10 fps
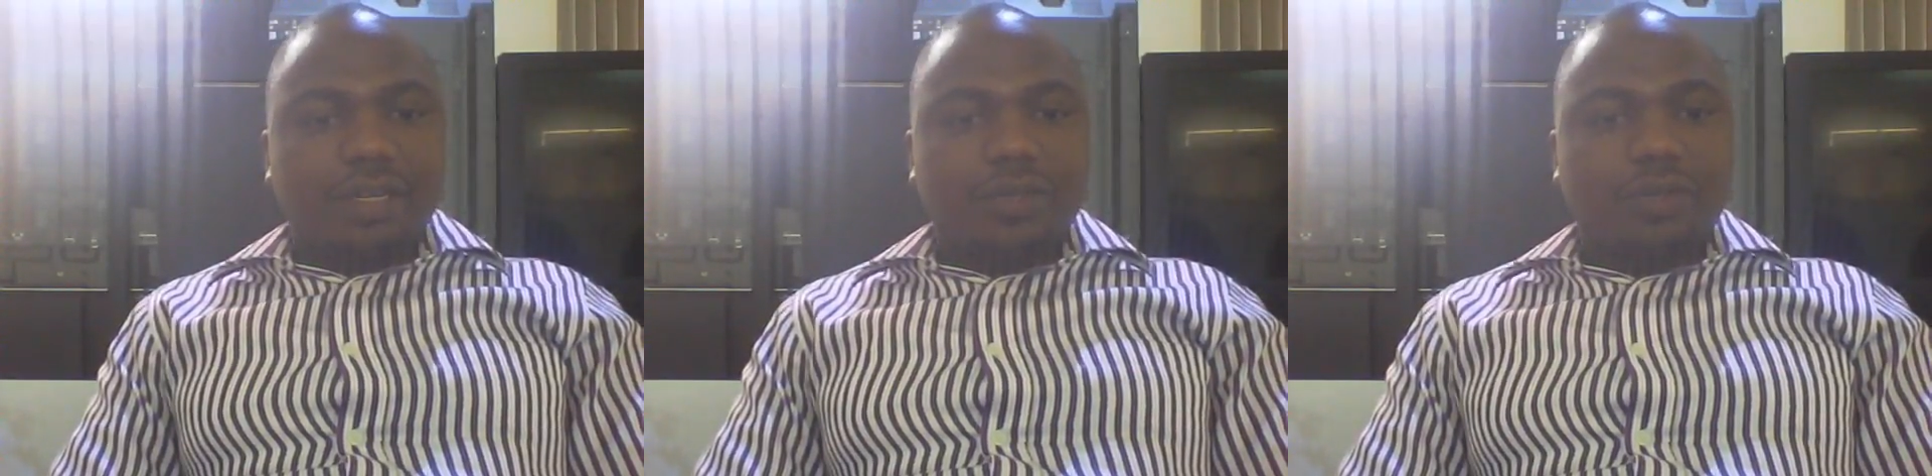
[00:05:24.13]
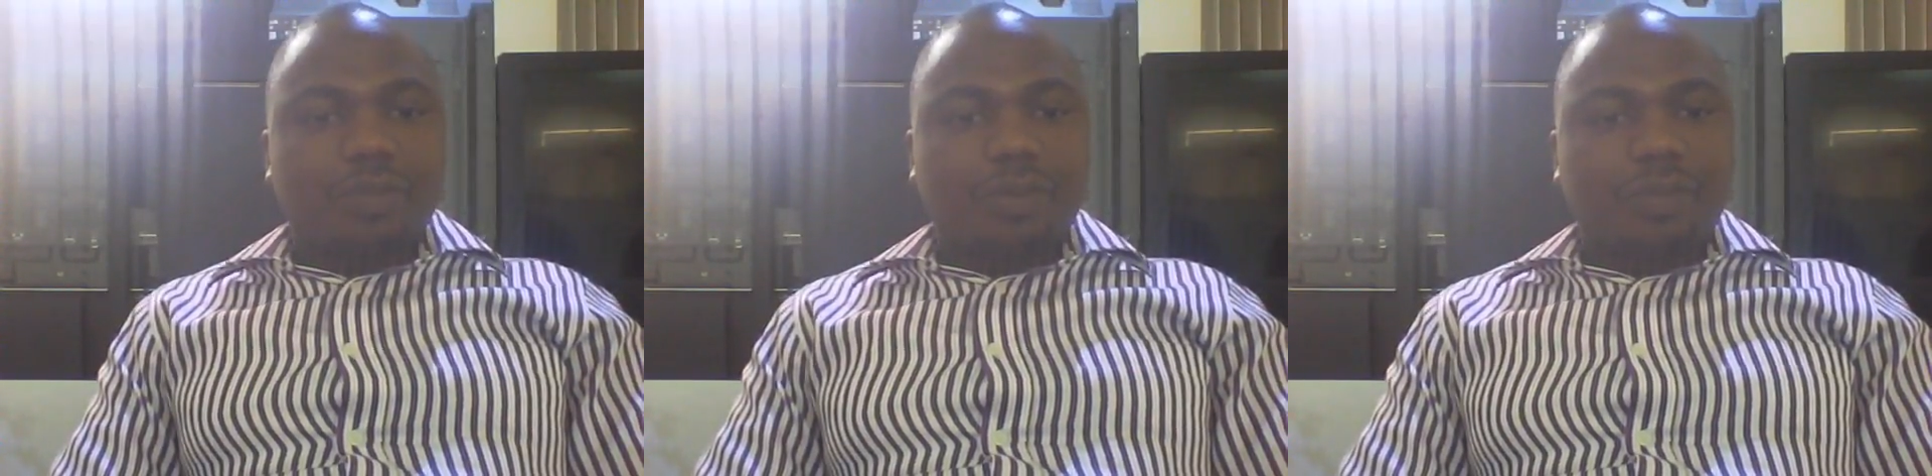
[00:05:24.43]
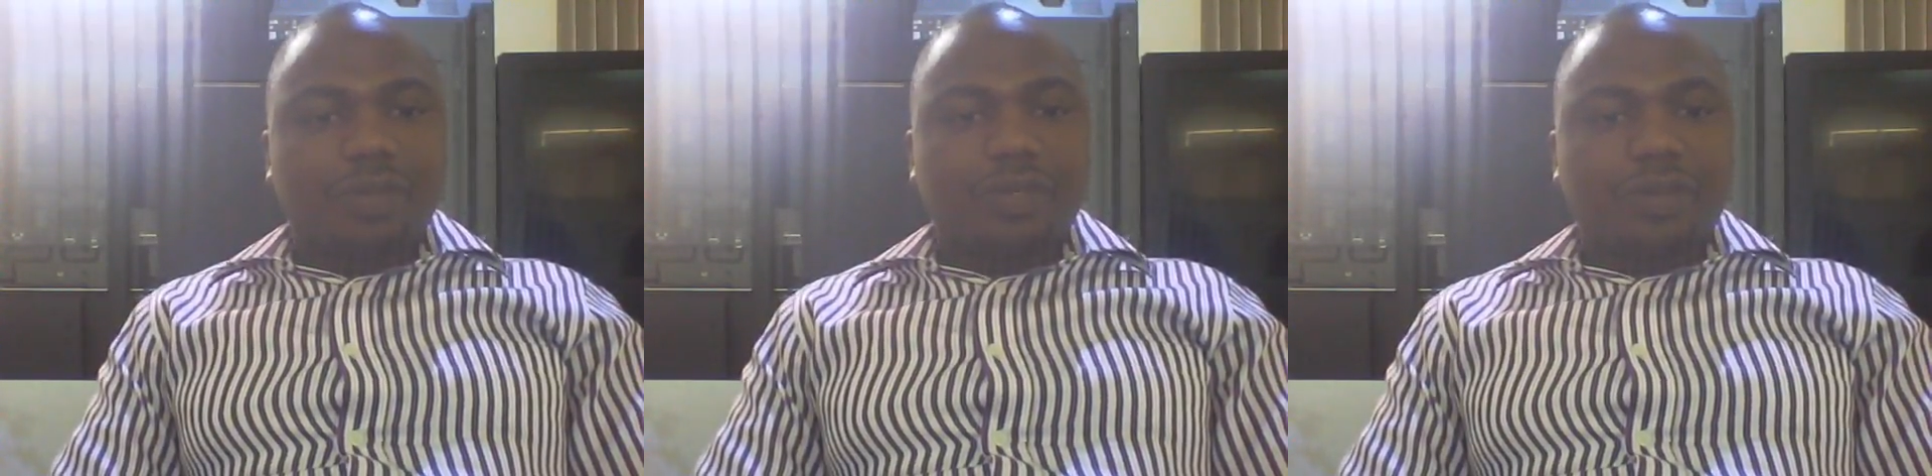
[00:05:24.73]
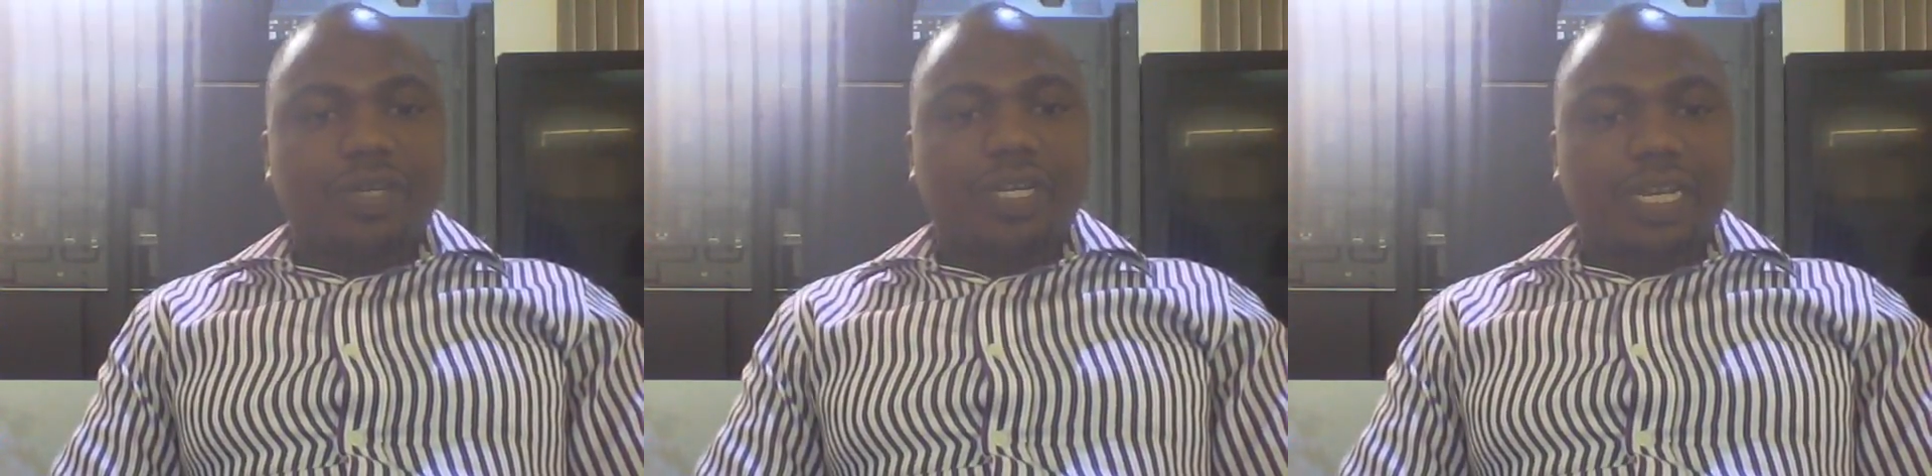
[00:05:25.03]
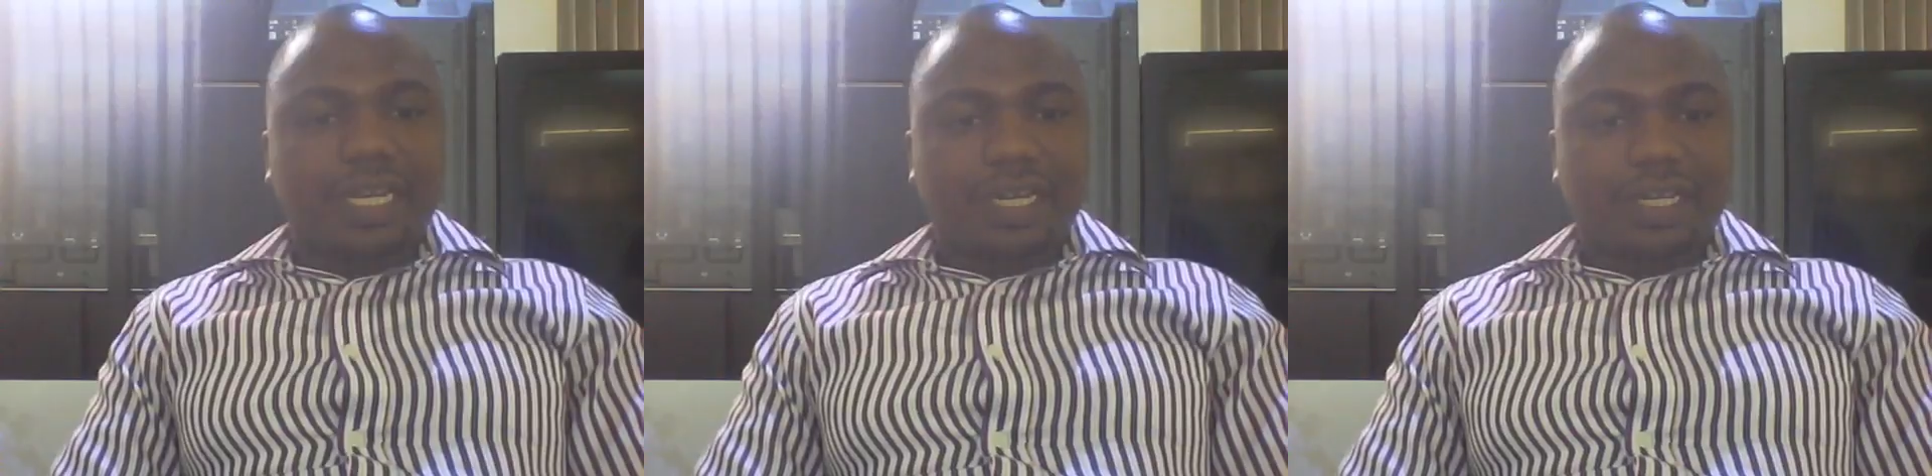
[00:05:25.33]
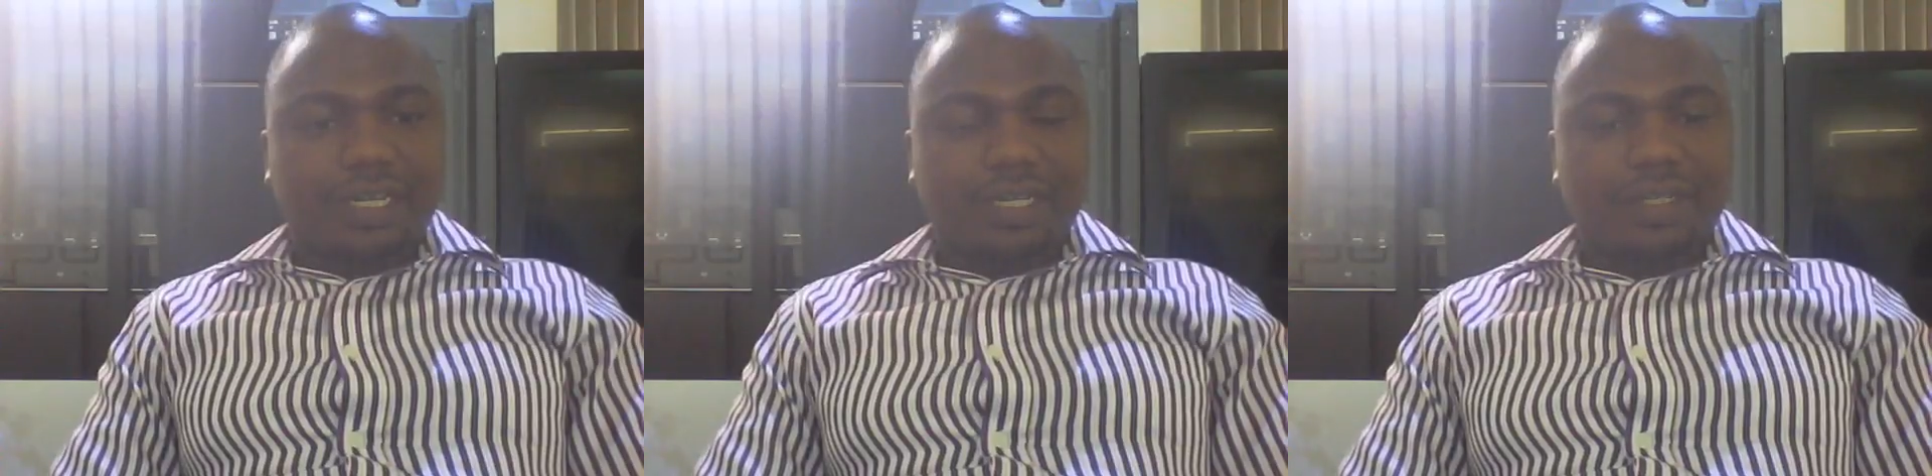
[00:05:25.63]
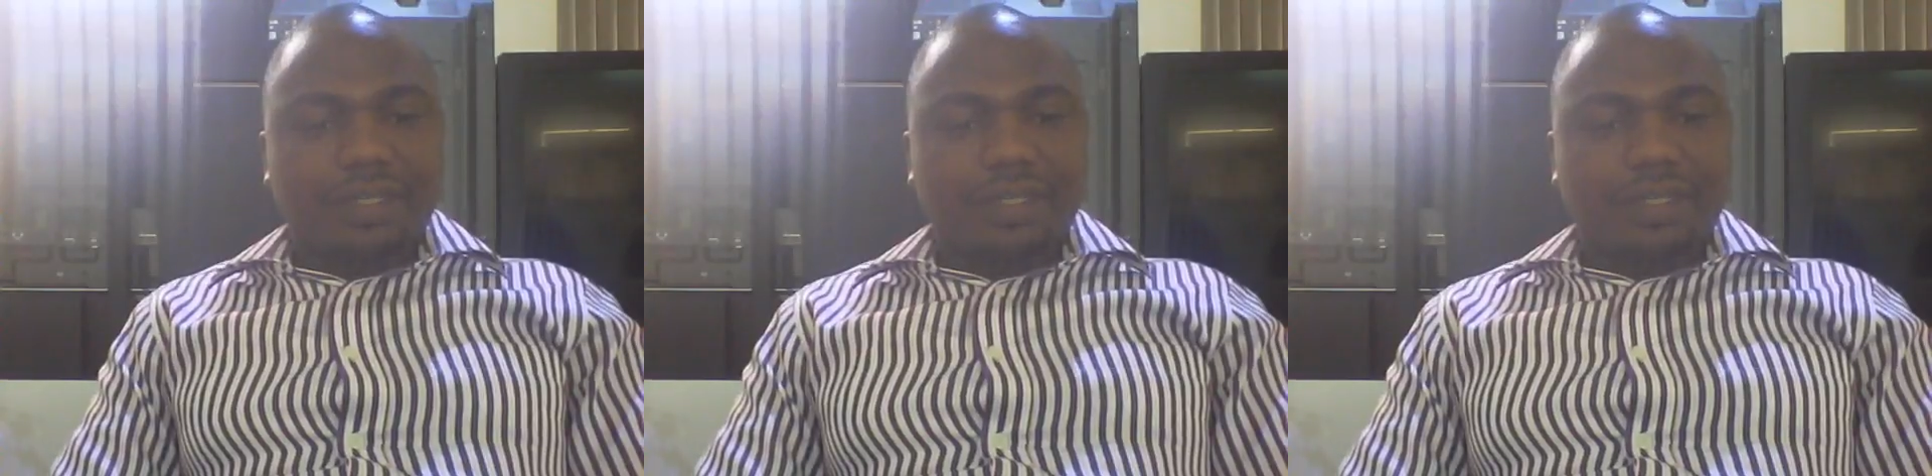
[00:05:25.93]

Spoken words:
to promote your own character.